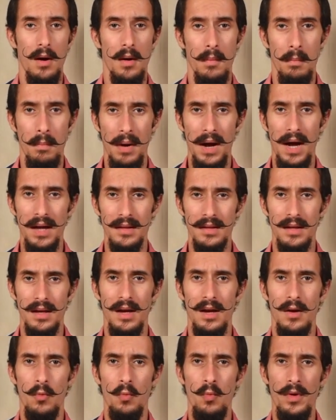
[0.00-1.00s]
but
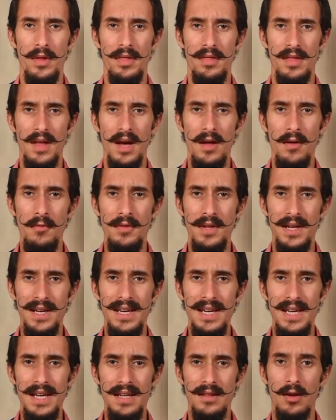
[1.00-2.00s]
without the
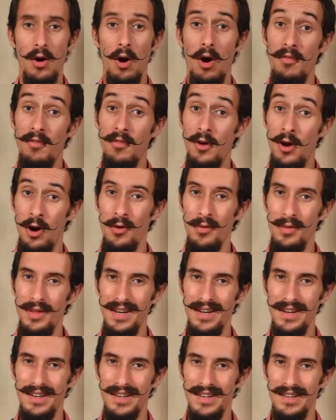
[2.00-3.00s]
need of
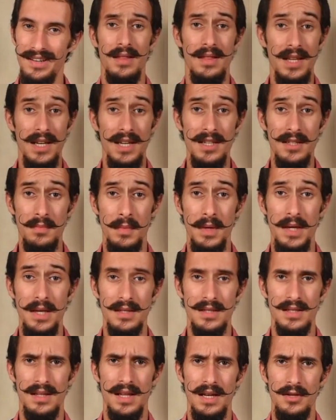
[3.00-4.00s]
coding. This
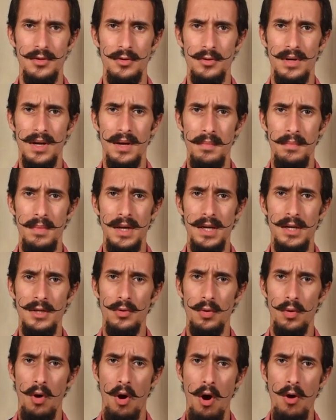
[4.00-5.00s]
means that you can build
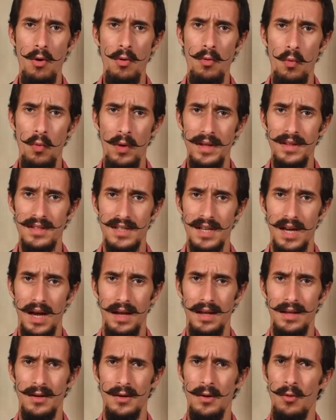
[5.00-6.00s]
your own
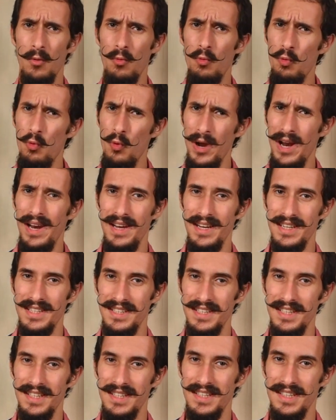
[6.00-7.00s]
website really
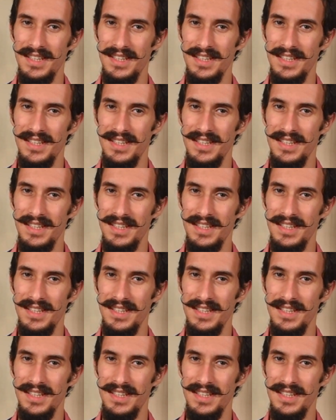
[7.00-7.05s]
easy.